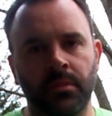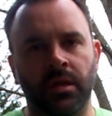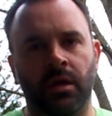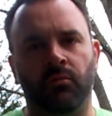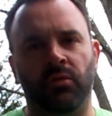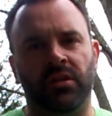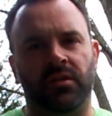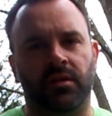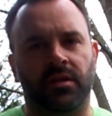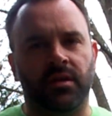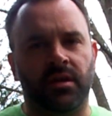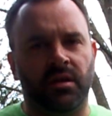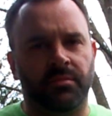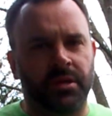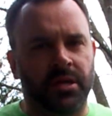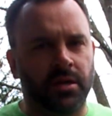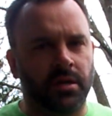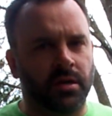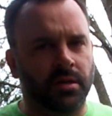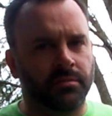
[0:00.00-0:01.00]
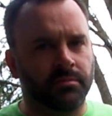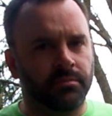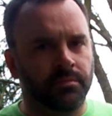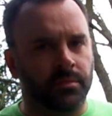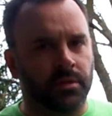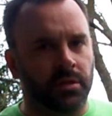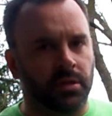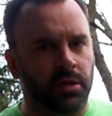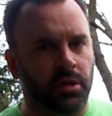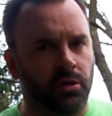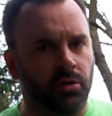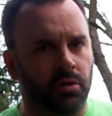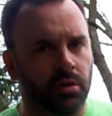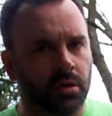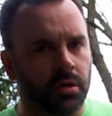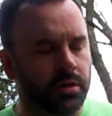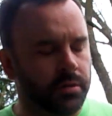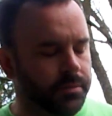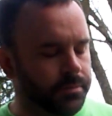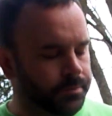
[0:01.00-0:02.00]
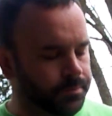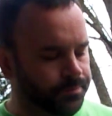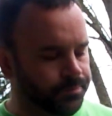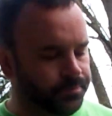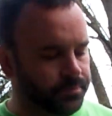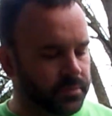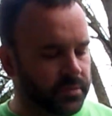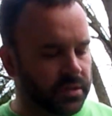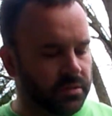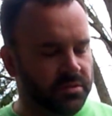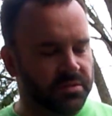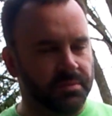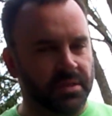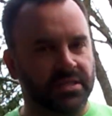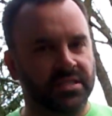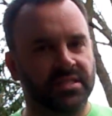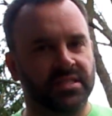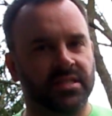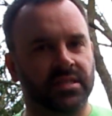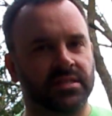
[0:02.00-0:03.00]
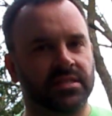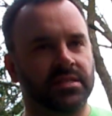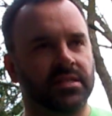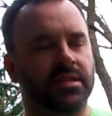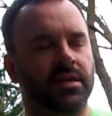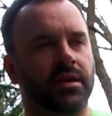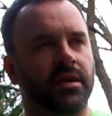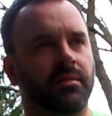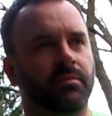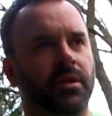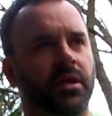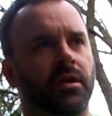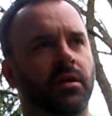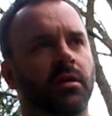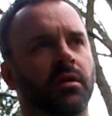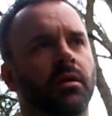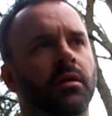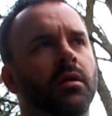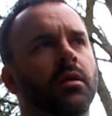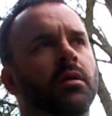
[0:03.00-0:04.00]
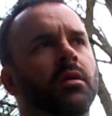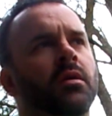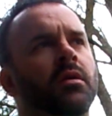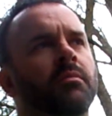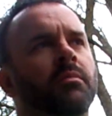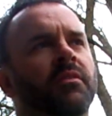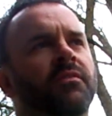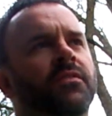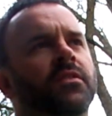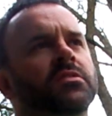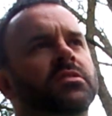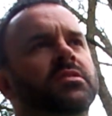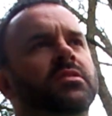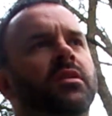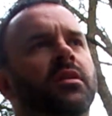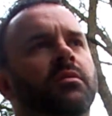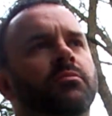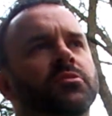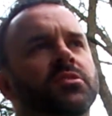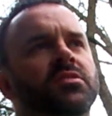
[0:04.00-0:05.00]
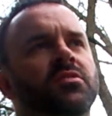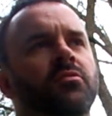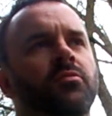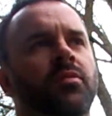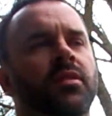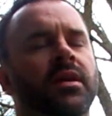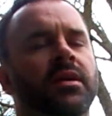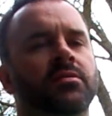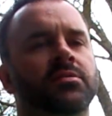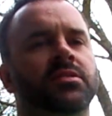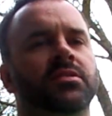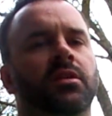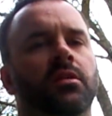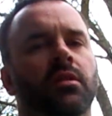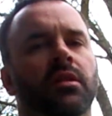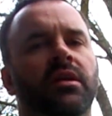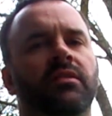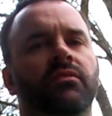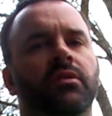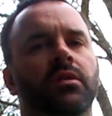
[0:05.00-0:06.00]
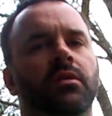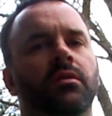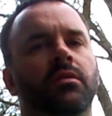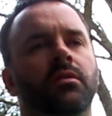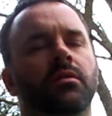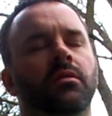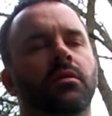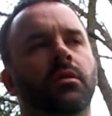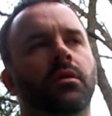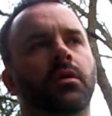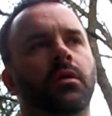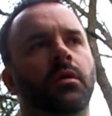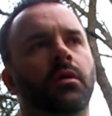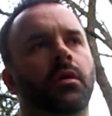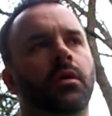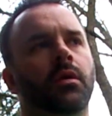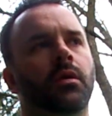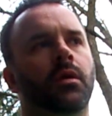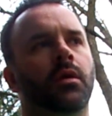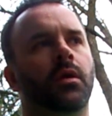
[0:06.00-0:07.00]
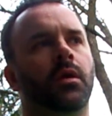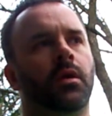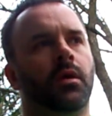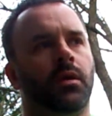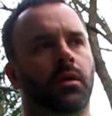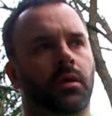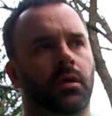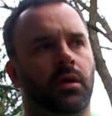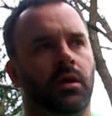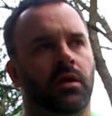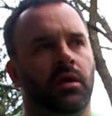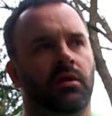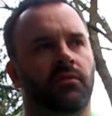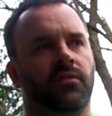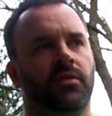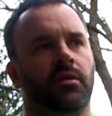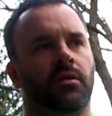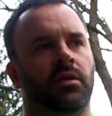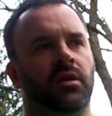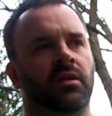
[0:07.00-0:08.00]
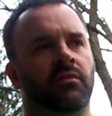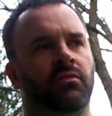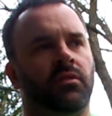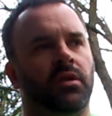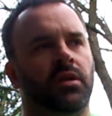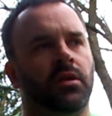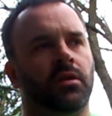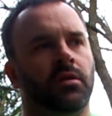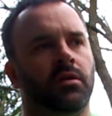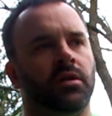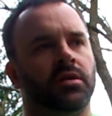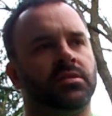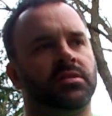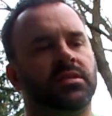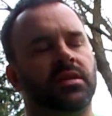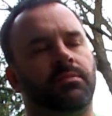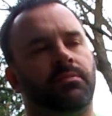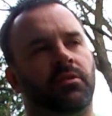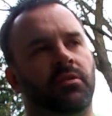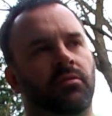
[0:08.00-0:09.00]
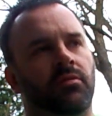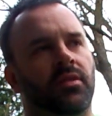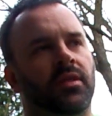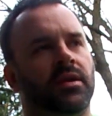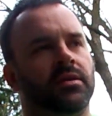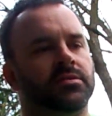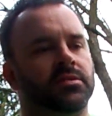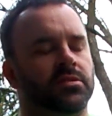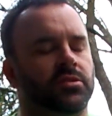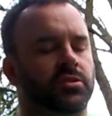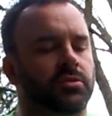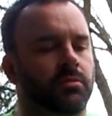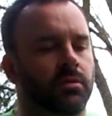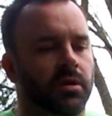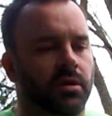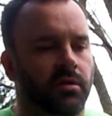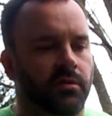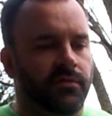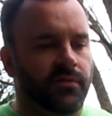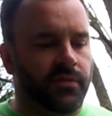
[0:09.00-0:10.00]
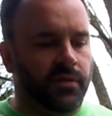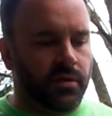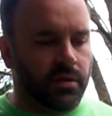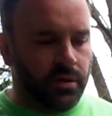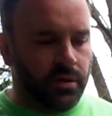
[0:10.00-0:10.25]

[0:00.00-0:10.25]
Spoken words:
I went to Comic-Con in New York. It was my 6th time there. My first time was 2011, and I've gone every year except 2012.